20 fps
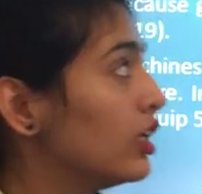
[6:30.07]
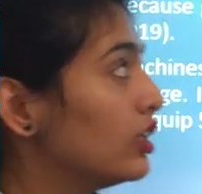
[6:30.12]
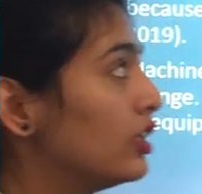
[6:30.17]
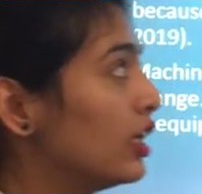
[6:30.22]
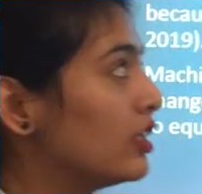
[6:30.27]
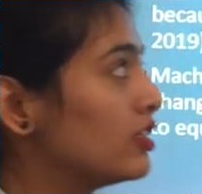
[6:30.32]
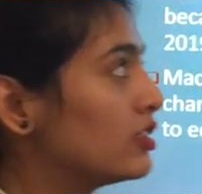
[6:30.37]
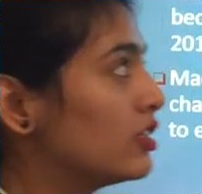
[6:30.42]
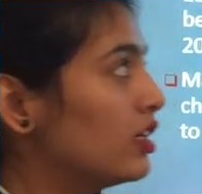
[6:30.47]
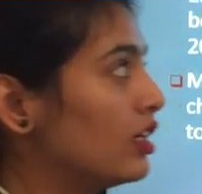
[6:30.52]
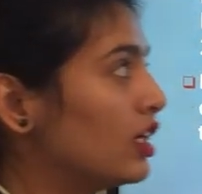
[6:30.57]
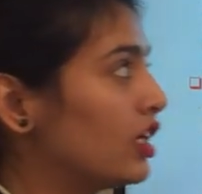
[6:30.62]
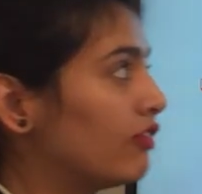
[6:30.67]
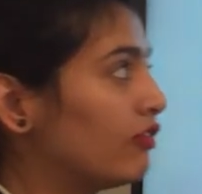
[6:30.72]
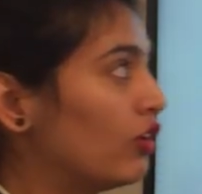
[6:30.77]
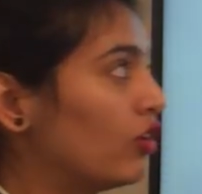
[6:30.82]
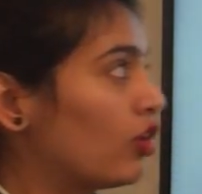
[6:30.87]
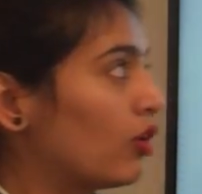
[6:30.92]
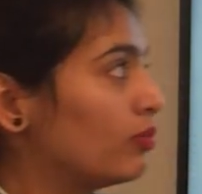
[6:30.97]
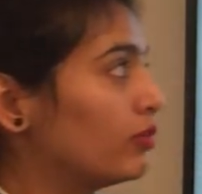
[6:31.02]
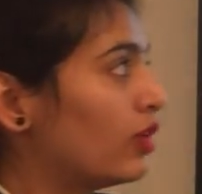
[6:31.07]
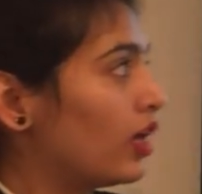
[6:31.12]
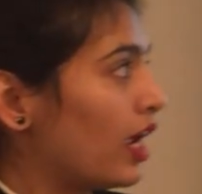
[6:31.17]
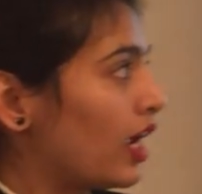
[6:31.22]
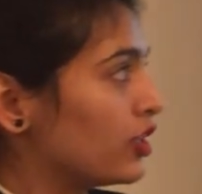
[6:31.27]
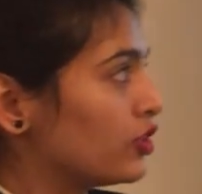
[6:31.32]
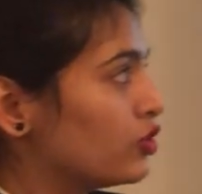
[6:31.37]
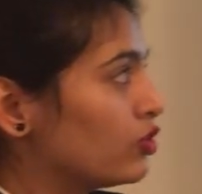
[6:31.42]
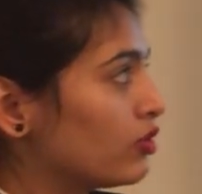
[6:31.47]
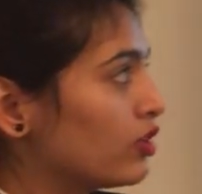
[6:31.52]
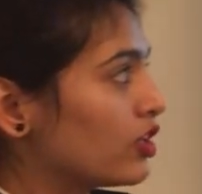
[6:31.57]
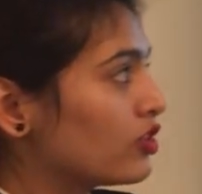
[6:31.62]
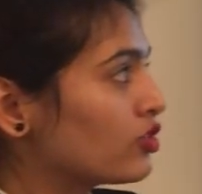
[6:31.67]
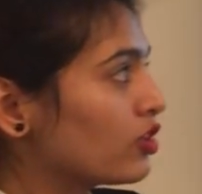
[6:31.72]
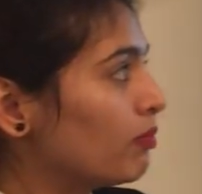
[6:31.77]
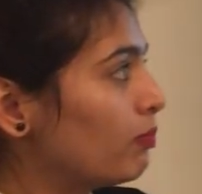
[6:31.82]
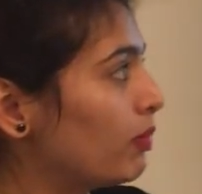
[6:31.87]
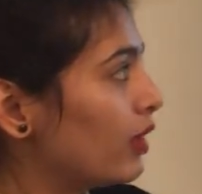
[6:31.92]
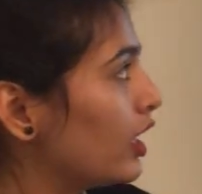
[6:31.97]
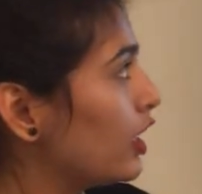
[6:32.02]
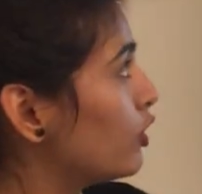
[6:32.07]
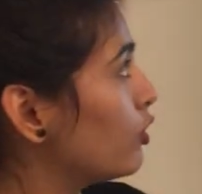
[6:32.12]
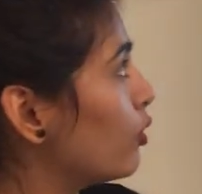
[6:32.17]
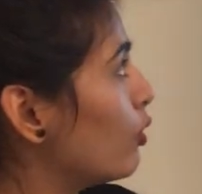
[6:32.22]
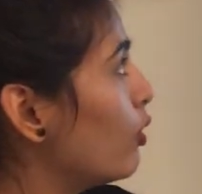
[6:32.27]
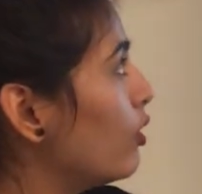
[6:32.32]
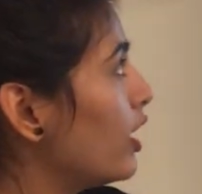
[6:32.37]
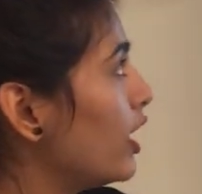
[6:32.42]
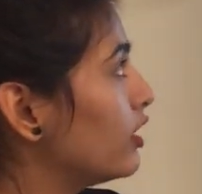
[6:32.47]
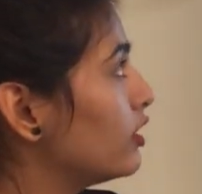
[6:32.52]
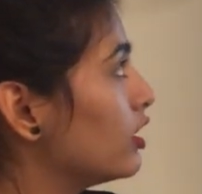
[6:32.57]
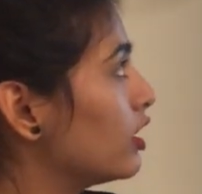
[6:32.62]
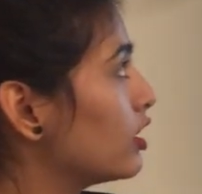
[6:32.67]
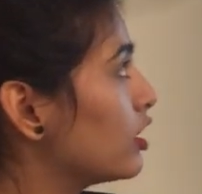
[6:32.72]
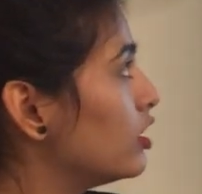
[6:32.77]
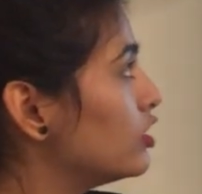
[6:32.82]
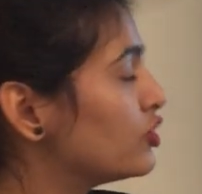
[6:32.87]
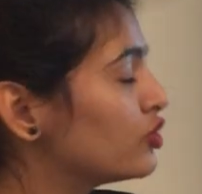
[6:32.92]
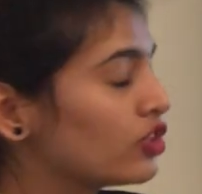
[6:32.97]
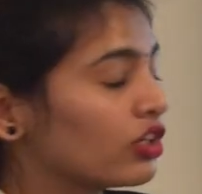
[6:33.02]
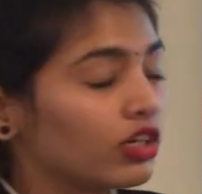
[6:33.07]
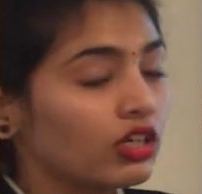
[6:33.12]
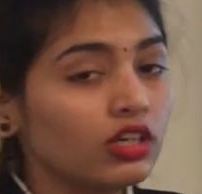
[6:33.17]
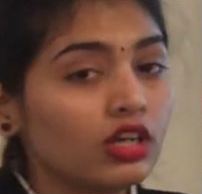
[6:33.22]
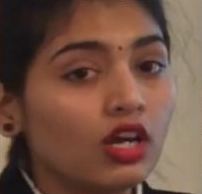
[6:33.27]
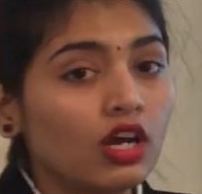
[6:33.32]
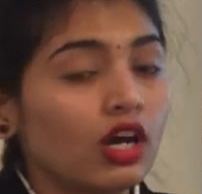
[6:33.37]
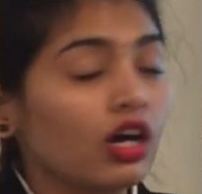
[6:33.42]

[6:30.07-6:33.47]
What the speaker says: There is the level of the education play role and the culture